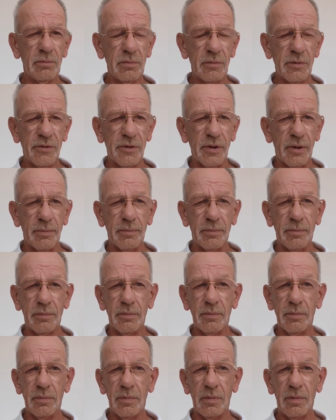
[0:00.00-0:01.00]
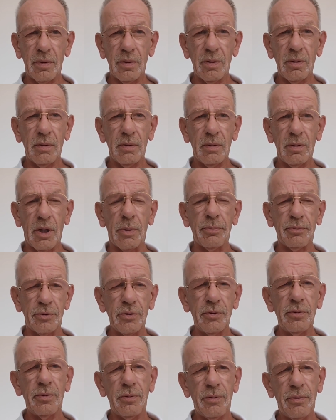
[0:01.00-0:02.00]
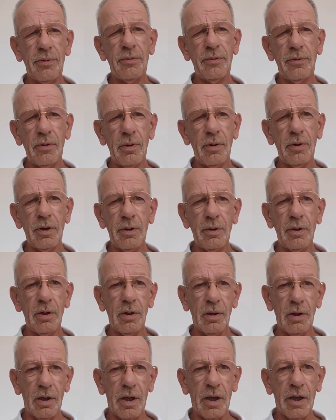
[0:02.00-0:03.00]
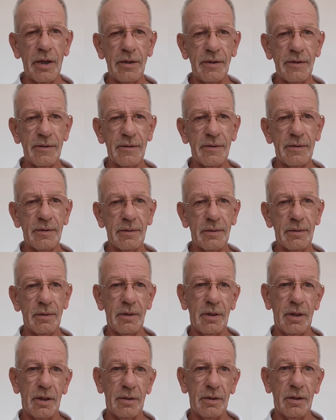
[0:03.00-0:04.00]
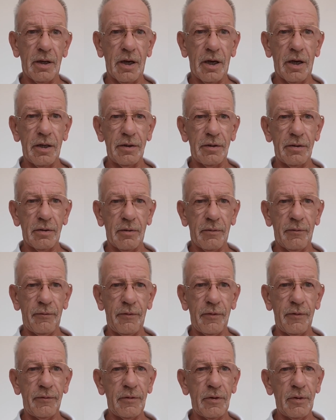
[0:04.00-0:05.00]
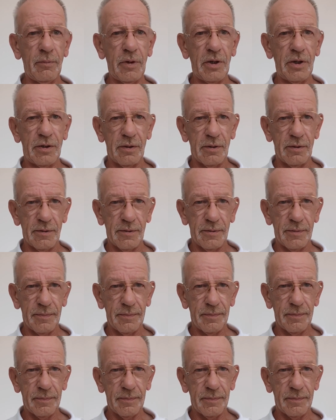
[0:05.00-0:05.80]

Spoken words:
some up to 30 lines at a height of 50 meters.